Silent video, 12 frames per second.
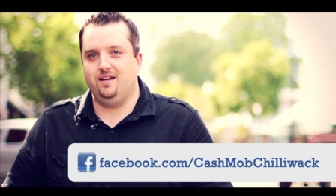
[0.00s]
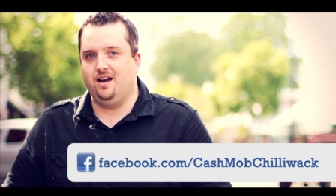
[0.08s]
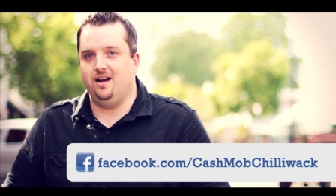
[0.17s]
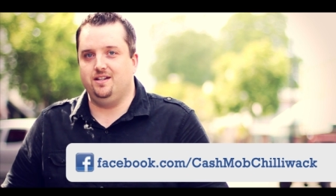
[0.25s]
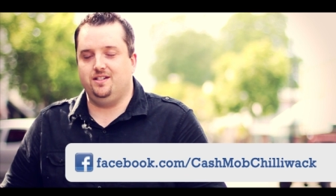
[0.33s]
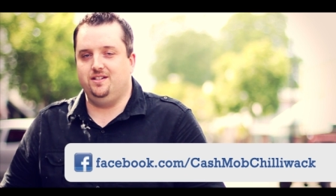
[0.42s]

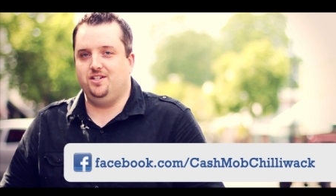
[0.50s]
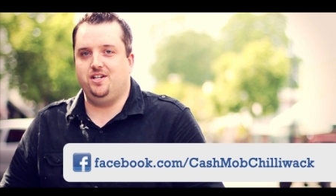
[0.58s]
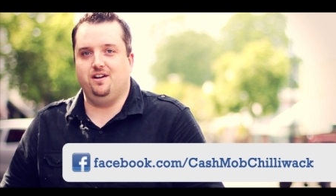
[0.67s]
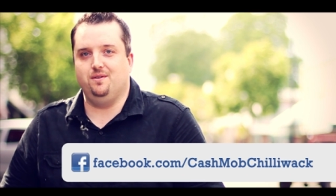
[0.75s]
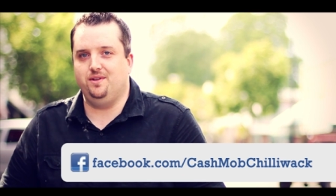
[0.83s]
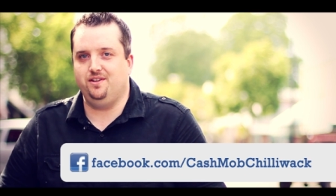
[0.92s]
uh,
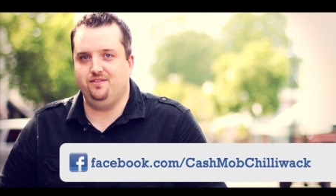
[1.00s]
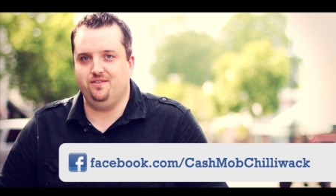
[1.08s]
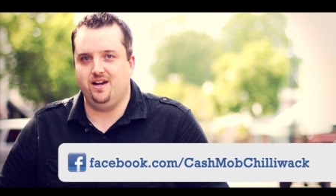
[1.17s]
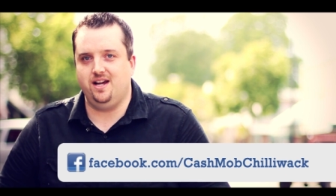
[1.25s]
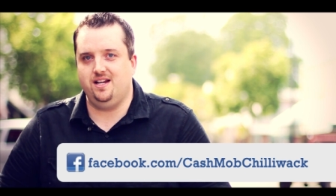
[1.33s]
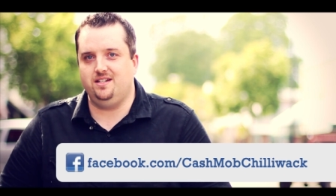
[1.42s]
share it with your
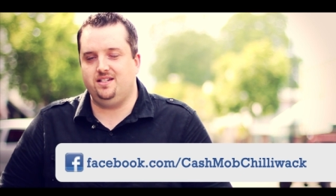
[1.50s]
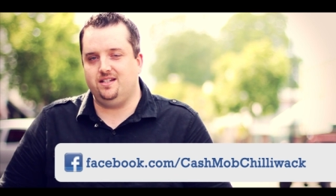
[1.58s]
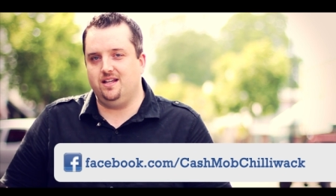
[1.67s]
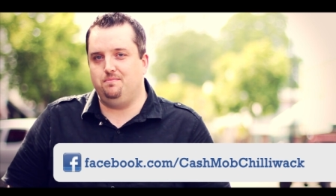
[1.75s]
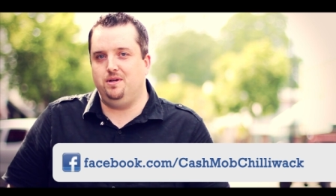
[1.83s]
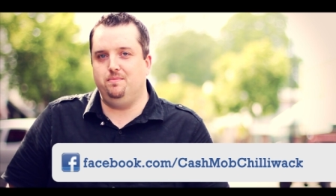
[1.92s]

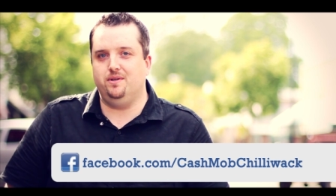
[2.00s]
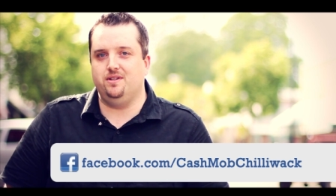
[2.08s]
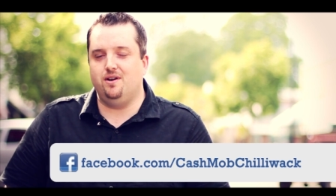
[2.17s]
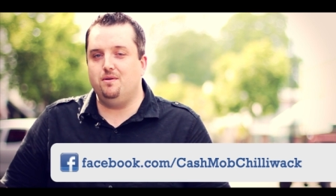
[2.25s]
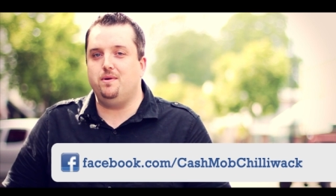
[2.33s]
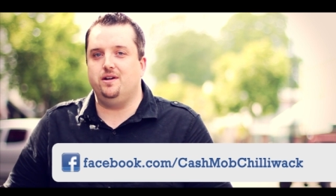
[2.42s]
friends, let people
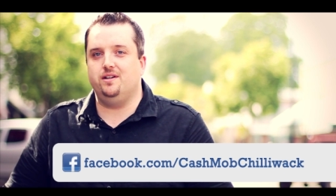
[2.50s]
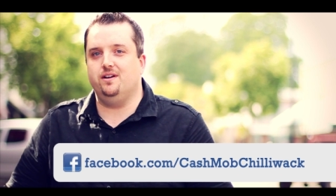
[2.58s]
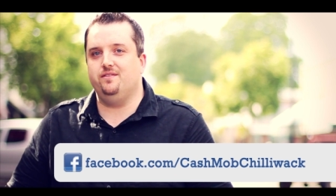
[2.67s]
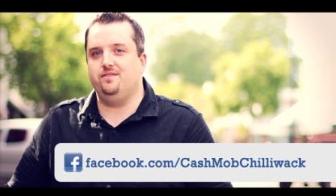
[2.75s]
know about our